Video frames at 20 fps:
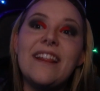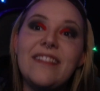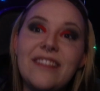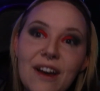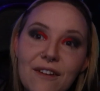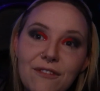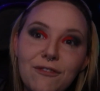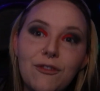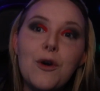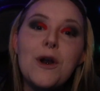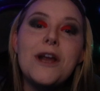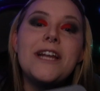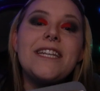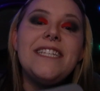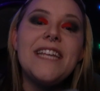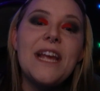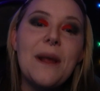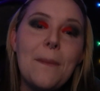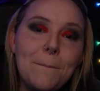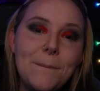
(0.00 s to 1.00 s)
The
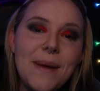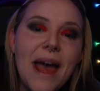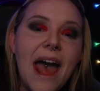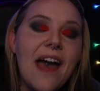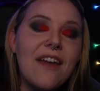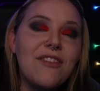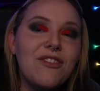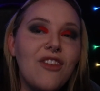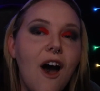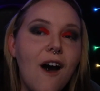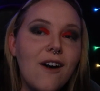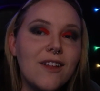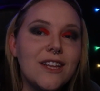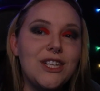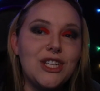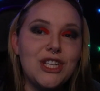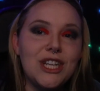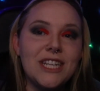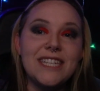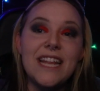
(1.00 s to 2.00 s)
forensic
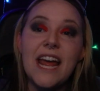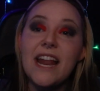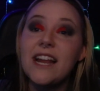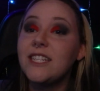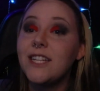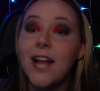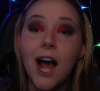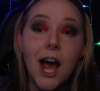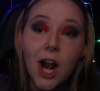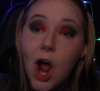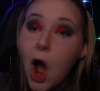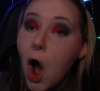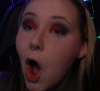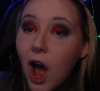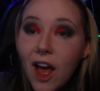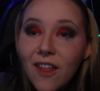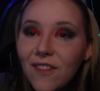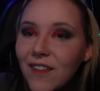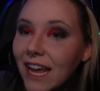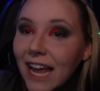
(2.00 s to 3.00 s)
pathologist that is not
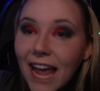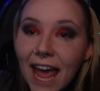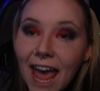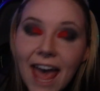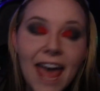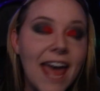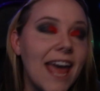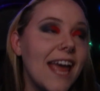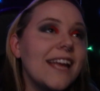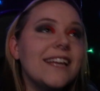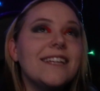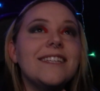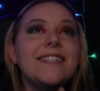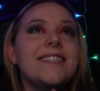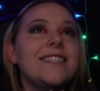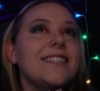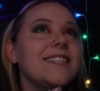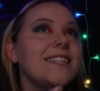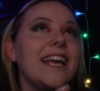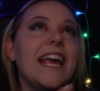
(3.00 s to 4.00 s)
on the
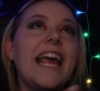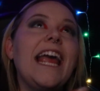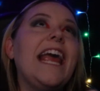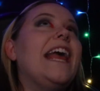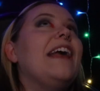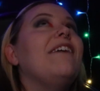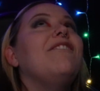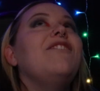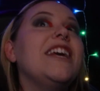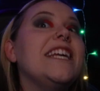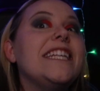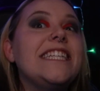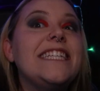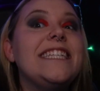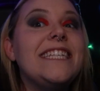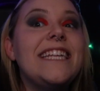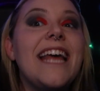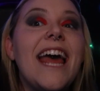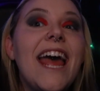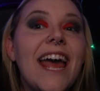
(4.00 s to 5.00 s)
case even
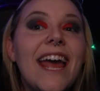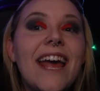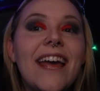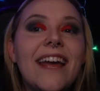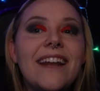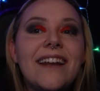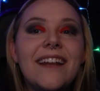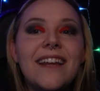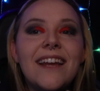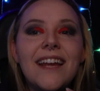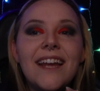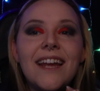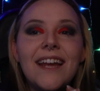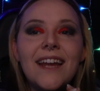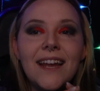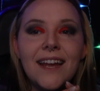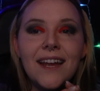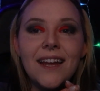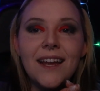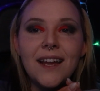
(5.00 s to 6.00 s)
said
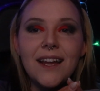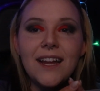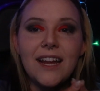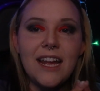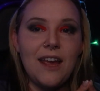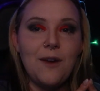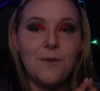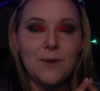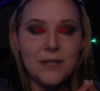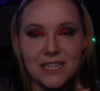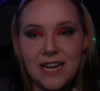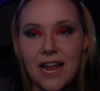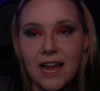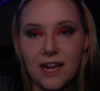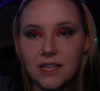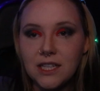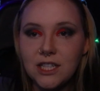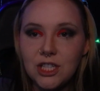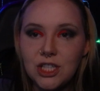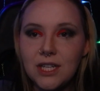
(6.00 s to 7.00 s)
it was
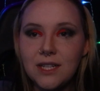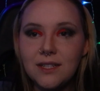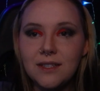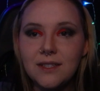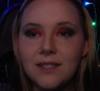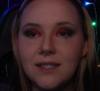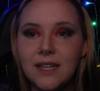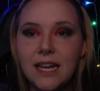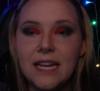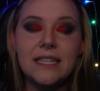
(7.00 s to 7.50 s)
negligence.